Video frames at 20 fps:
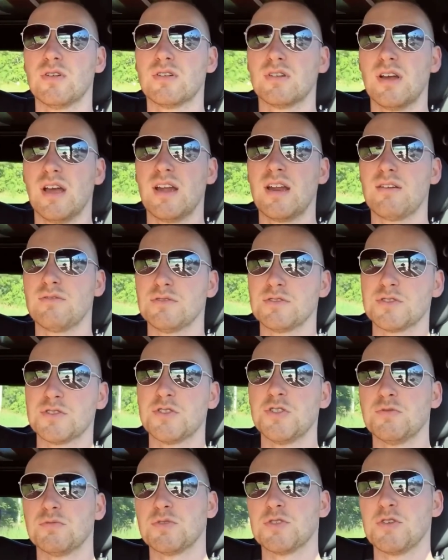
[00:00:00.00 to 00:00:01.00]
and I was
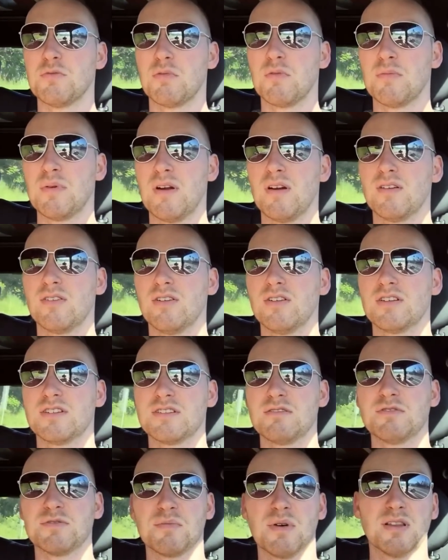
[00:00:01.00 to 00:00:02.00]
super paranoid
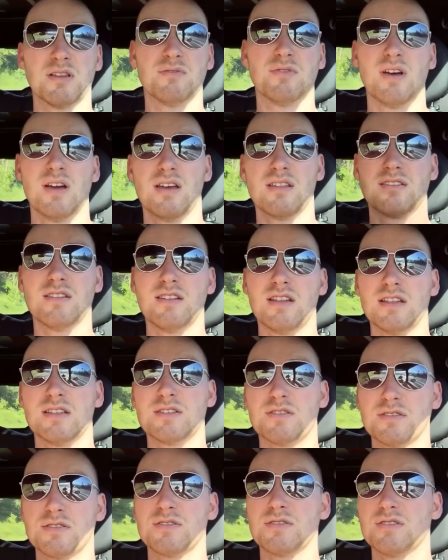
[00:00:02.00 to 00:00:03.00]
because it was my Leviathan
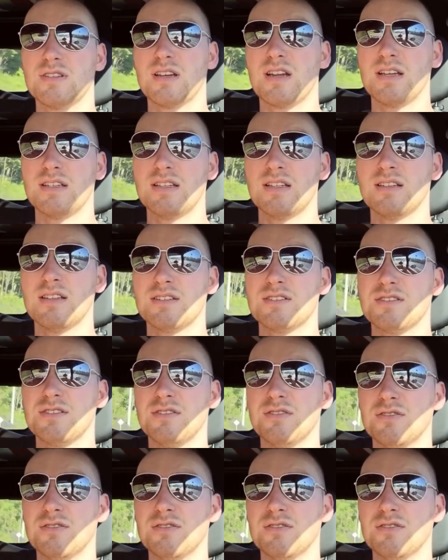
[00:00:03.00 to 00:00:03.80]
that I did this to.